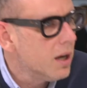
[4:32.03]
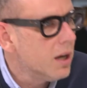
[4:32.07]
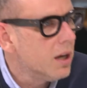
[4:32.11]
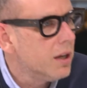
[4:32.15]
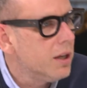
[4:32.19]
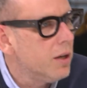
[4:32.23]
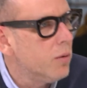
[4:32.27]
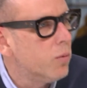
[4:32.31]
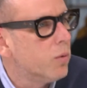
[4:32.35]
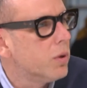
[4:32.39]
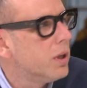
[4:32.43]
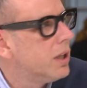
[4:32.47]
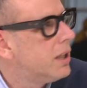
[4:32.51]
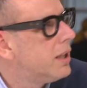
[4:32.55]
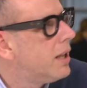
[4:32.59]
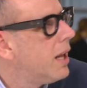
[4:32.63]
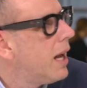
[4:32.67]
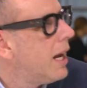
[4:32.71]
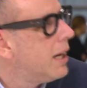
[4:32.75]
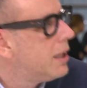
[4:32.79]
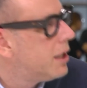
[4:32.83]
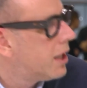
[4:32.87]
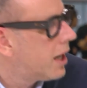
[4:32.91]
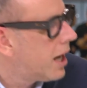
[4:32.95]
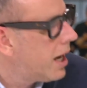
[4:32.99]
You want to
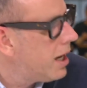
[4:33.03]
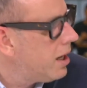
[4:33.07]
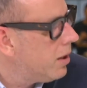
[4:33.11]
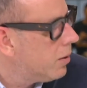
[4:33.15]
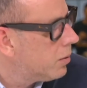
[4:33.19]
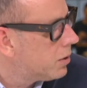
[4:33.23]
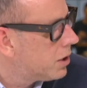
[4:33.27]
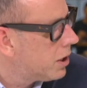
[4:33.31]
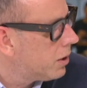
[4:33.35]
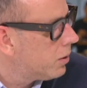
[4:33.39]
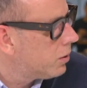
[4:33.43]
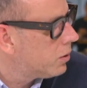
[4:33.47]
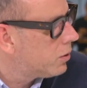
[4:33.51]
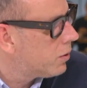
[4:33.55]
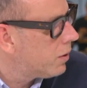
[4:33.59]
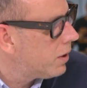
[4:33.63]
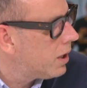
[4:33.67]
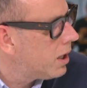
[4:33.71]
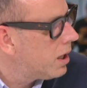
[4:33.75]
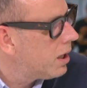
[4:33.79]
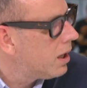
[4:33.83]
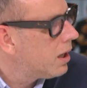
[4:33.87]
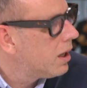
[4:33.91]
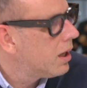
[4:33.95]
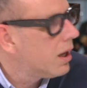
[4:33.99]
educate your
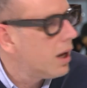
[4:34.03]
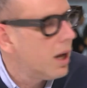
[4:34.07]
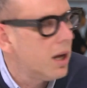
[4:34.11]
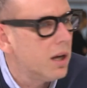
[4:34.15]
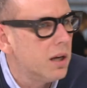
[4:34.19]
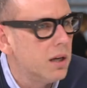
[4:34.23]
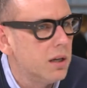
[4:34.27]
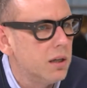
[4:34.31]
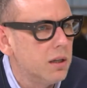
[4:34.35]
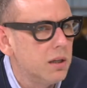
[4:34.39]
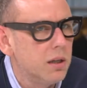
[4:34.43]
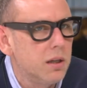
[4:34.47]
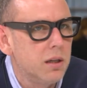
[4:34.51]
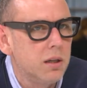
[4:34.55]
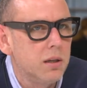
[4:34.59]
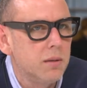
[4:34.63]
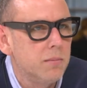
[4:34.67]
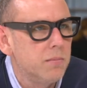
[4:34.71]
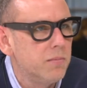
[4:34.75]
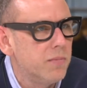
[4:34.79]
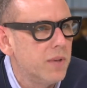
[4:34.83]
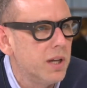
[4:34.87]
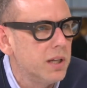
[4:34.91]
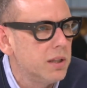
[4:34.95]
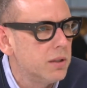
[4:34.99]
children
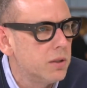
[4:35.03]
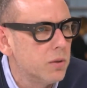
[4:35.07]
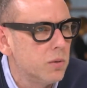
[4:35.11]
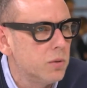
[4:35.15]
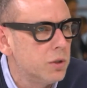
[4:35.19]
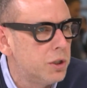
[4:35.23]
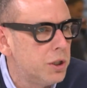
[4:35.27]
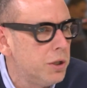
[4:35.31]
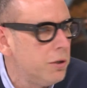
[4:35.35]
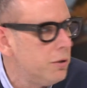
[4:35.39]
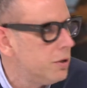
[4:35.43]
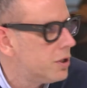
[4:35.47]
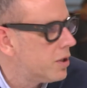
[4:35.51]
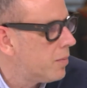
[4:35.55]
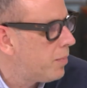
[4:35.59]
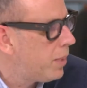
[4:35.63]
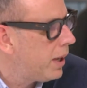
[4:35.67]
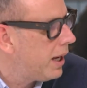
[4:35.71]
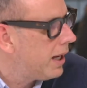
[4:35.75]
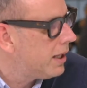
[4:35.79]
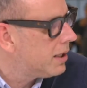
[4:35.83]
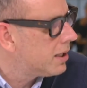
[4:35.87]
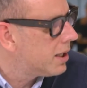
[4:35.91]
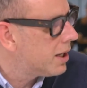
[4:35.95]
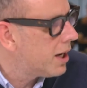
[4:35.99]
that Jews are
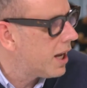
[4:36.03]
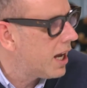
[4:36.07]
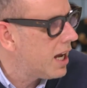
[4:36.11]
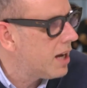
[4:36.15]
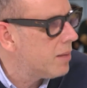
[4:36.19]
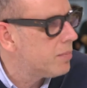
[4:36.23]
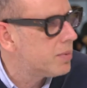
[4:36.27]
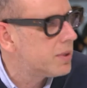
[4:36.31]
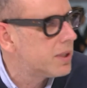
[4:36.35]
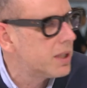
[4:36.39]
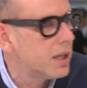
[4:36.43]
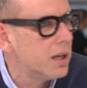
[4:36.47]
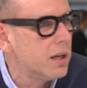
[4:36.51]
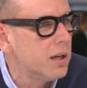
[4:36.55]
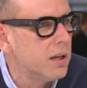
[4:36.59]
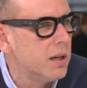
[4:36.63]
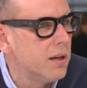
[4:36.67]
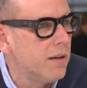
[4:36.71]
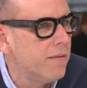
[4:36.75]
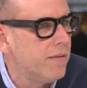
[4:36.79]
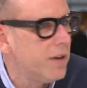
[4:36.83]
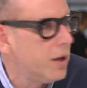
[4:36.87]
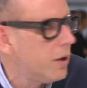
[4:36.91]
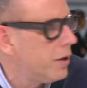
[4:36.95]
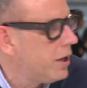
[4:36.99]
pigs and apes, and
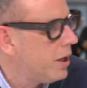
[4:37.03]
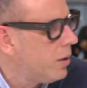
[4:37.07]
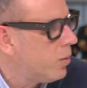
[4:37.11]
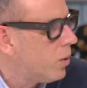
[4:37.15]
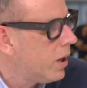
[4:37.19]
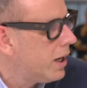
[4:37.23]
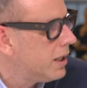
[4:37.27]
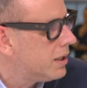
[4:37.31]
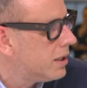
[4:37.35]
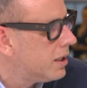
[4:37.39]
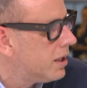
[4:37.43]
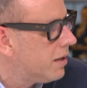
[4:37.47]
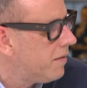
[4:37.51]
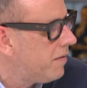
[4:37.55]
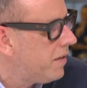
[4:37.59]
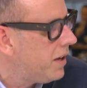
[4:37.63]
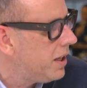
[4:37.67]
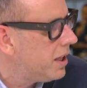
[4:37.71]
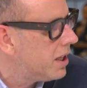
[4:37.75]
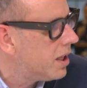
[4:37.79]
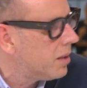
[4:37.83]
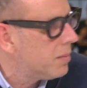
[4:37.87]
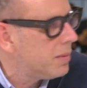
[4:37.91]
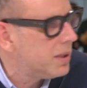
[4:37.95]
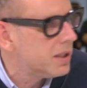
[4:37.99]
the only way to
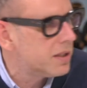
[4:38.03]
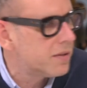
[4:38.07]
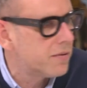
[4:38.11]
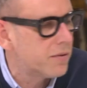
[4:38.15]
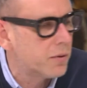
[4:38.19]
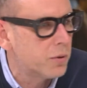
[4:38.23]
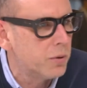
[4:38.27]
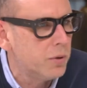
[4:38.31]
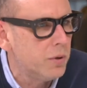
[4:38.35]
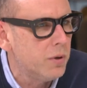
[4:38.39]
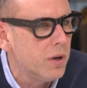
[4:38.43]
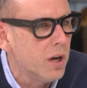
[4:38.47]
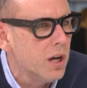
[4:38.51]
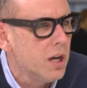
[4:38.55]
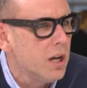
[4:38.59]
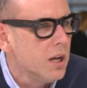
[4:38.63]
defeat them is through